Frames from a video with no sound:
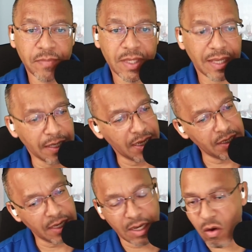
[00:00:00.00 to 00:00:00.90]
and then
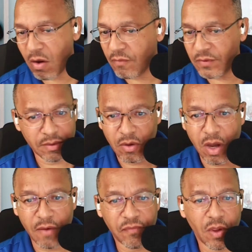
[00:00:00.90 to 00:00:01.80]
they're off
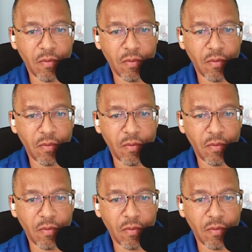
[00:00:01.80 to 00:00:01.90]
their